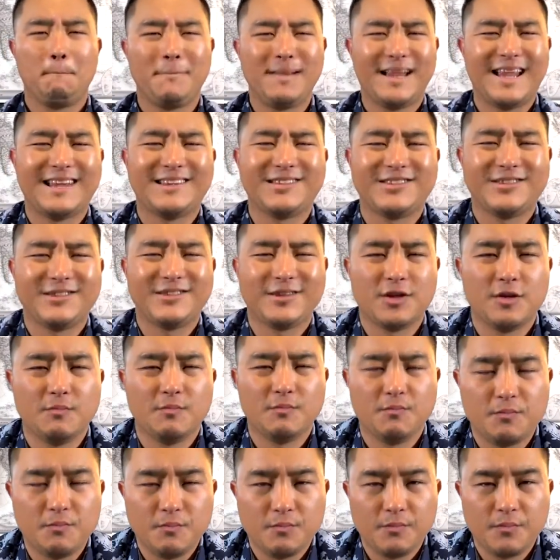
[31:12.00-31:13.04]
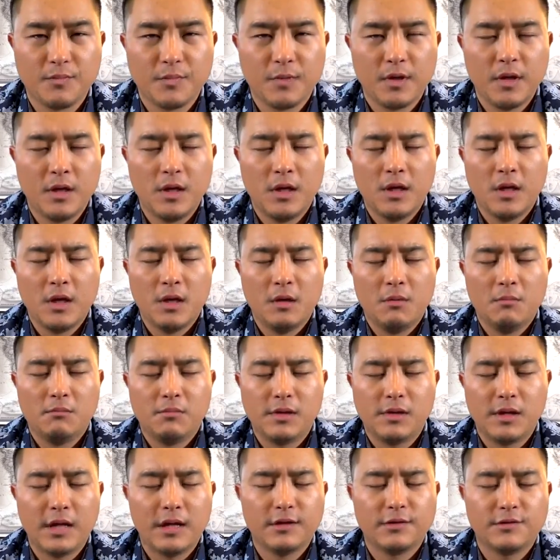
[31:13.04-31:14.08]
Bless them.
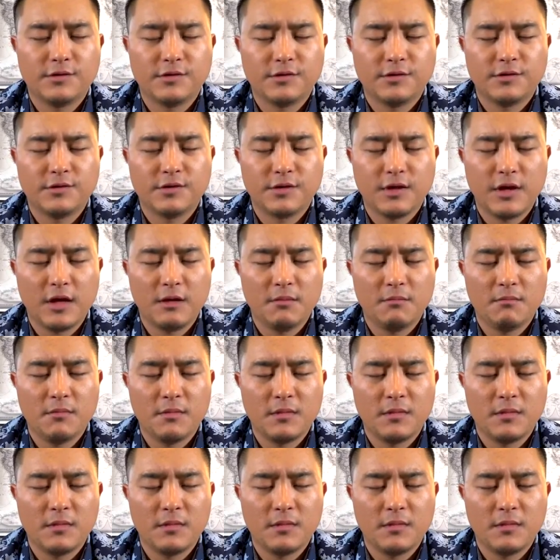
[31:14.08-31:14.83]
Bless them.